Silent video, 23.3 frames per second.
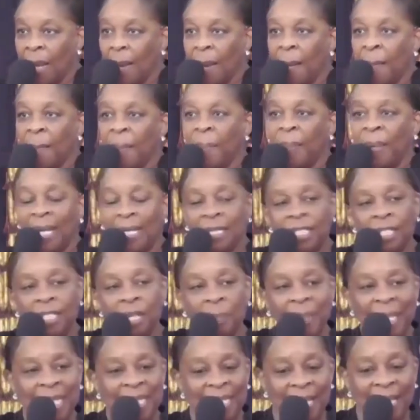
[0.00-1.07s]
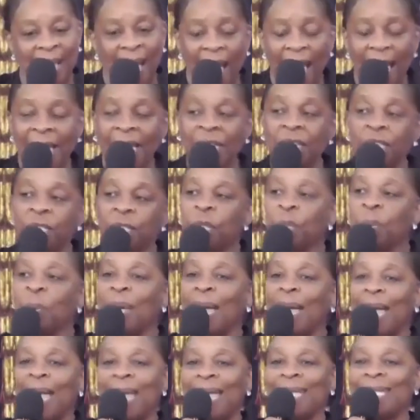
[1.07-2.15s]
but to be tied to
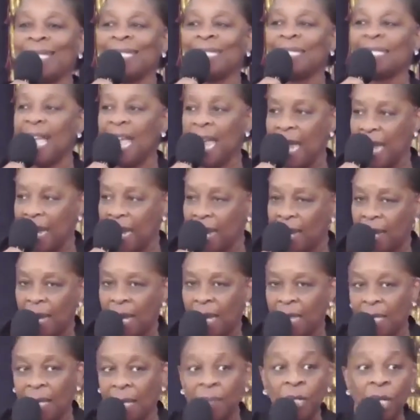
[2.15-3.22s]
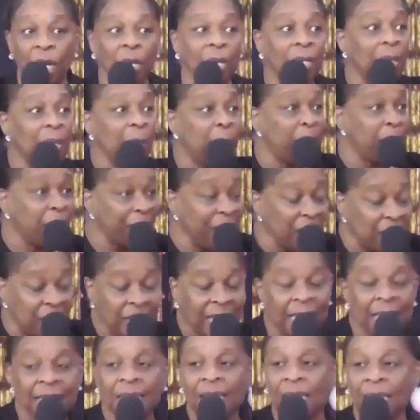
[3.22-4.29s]
a day, and I'm not going to preach
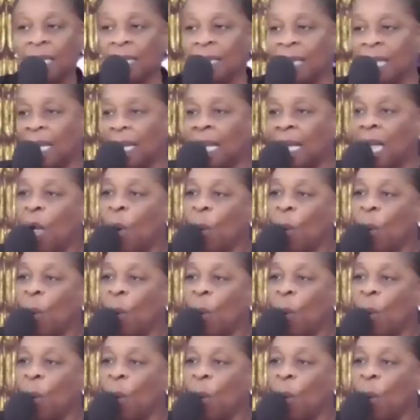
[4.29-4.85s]
against anything,